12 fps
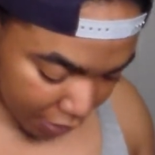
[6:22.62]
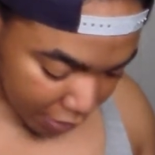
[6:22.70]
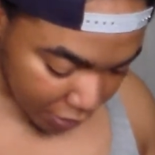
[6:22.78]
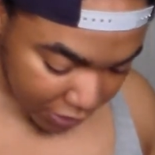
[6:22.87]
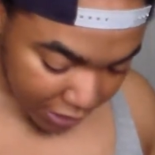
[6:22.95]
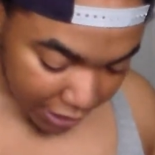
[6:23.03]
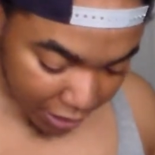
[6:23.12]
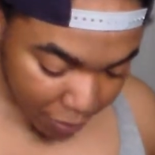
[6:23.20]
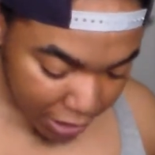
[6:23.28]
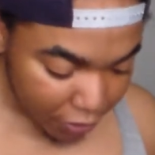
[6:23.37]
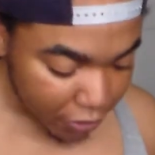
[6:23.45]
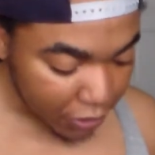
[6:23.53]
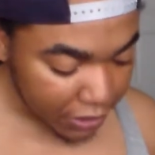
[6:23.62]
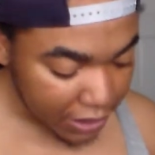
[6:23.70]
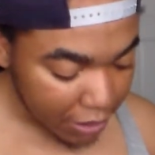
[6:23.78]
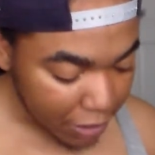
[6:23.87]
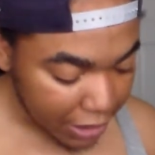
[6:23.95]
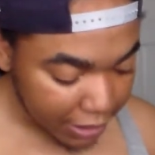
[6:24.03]
I was thinking about doing
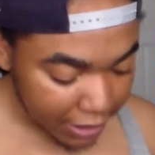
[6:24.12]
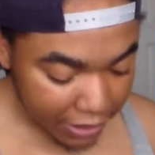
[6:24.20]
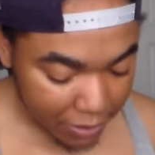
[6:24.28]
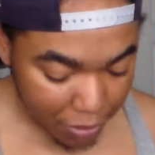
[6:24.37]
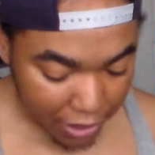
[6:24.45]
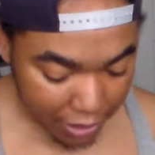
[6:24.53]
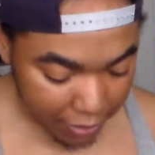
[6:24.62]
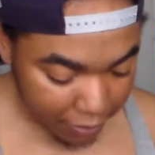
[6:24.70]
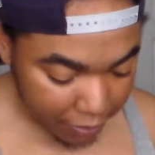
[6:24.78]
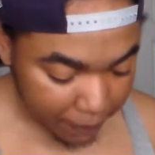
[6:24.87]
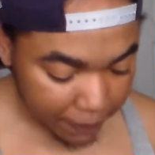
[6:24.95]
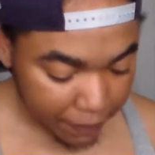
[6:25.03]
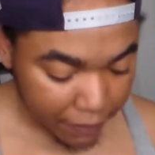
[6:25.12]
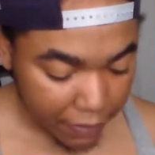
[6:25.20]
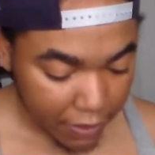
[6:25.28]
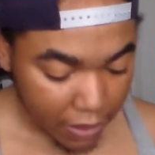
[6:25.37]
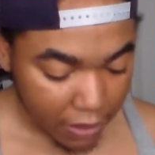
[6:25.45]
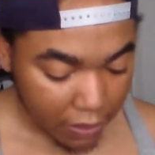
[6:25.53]
something like this but
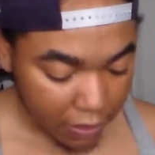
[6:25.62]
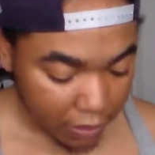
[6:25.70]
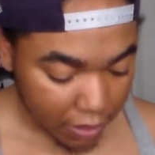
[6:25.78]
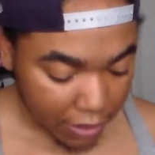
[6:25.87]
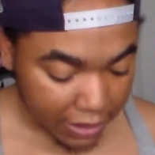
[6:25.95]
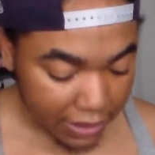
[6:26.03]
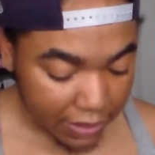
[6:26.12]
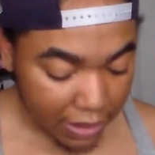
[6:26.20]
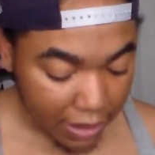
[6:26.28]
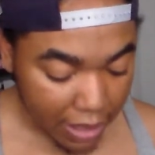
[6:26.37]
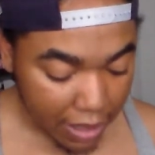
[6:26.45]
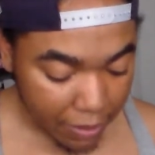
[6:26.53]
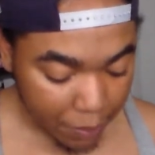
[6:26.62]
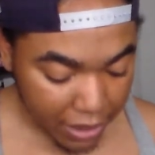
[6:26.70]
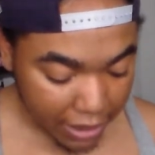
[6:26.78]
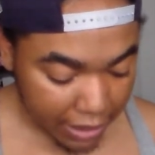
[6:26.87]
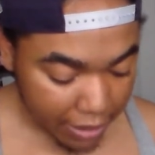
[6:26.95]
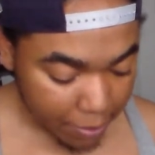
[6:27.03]
uh, this is another
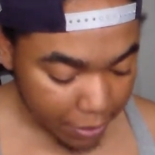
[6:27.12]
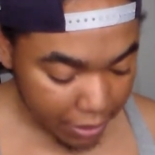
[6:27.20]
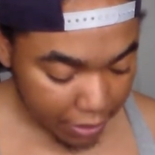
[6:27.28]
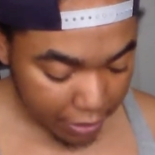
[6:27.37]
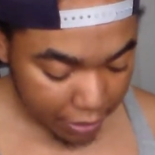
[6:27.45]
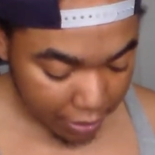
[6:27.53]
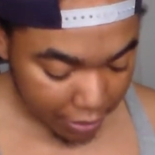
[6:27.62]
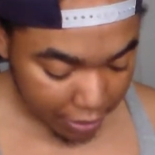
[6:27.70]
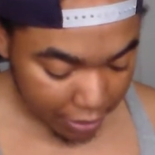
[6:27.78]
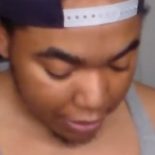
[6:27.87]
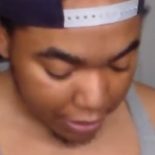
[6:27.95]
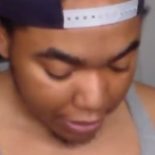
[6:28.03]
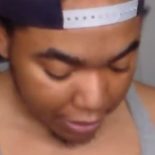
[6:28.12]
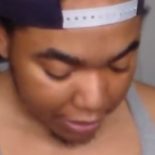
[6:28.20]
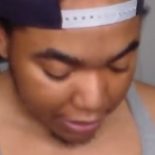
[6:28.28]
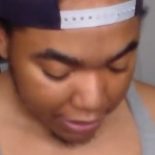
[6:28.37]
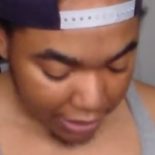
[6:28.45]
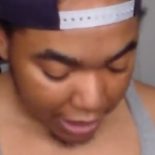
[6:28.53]
pickup
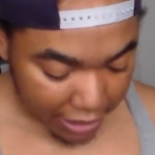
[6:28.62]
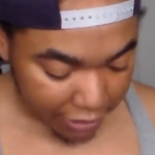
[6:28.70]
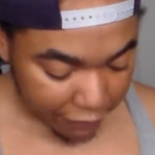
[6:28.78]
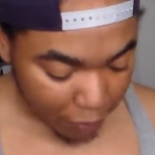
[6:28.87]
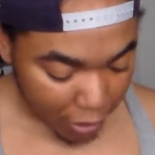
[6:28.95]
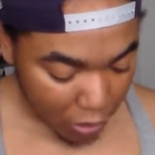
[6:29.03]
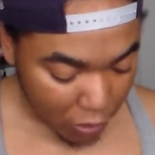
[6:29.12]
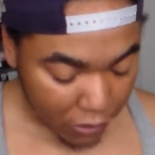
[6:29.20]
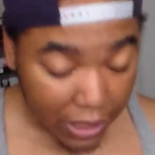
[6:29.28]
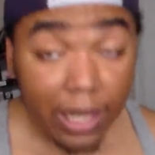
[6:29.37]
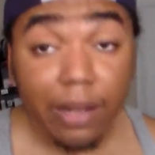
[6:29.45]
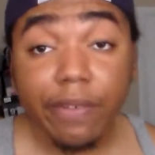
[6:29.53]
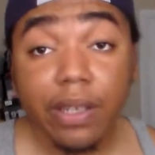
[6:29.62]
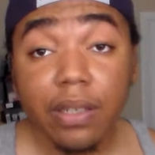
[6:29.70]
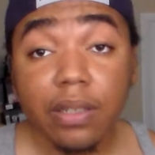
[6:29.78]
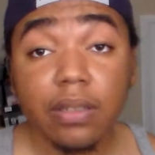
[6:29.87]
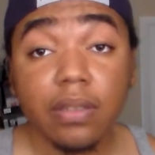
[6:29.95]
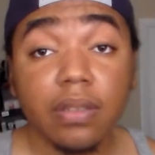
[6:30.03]
it's actually from Old
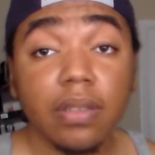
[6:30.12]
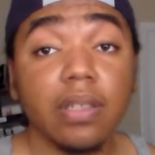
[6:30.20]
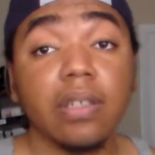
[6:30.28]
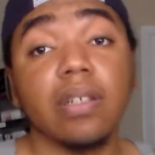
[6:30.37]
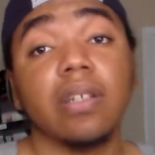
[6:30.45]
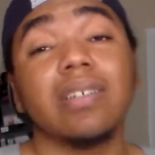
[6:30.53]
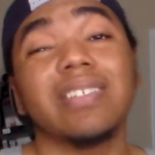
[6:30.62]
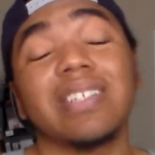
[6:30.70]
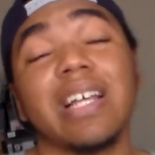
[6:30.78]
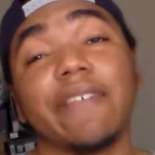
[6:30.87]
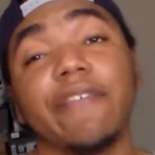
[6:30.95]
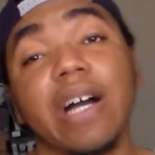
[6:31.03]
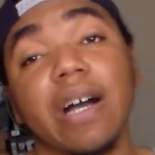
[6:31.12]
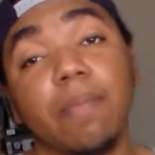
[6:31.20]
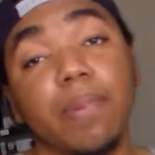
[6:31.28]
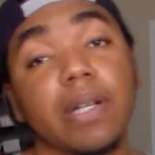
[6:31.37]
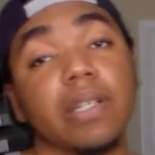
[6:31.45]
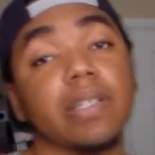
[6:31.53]
Navy it's like
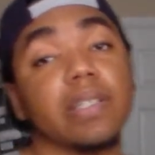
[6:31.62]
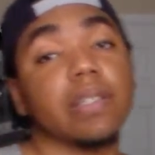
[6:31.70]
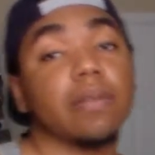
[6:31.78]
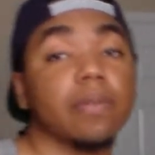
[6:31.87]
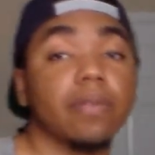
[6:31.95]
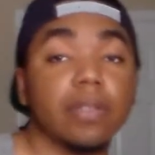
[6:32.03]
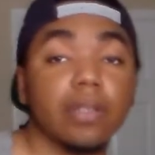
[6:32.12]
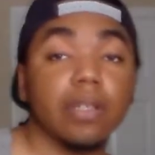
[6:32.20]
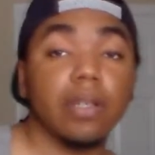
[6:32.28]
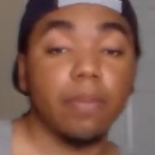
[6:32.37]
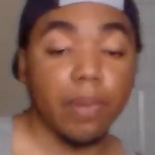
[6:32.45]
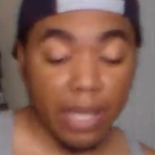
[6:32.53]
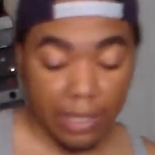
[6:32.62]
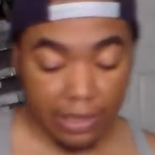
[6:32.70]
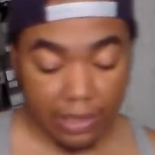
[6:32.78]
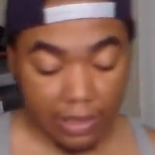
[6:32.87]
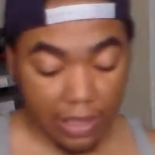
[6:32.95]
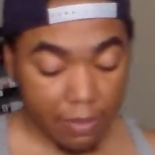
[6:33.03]
five bucks couldn't
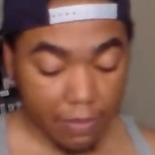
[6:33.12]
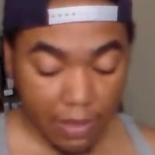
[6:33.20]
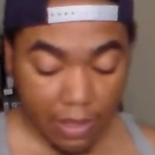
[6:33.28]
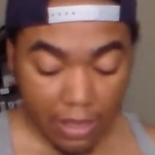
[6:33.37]
pass this up